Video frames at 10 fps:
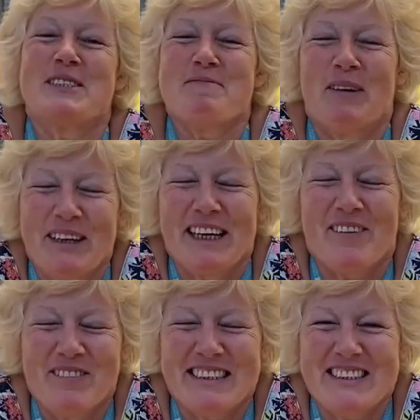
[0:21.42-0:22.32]
Good
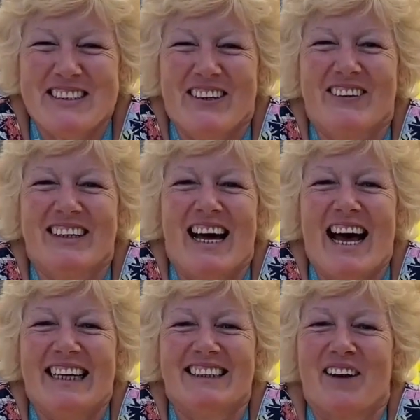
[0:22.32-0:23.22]
morning, I'm Mrs. Hewitt
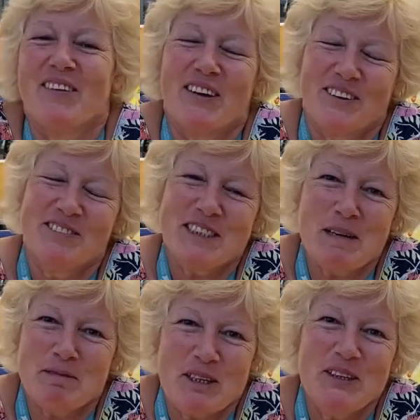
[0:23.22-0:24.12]
and I work on
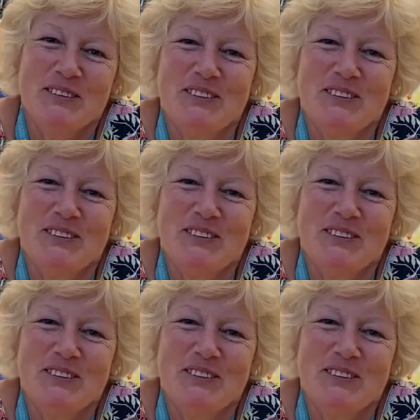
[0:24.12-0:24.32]
reception.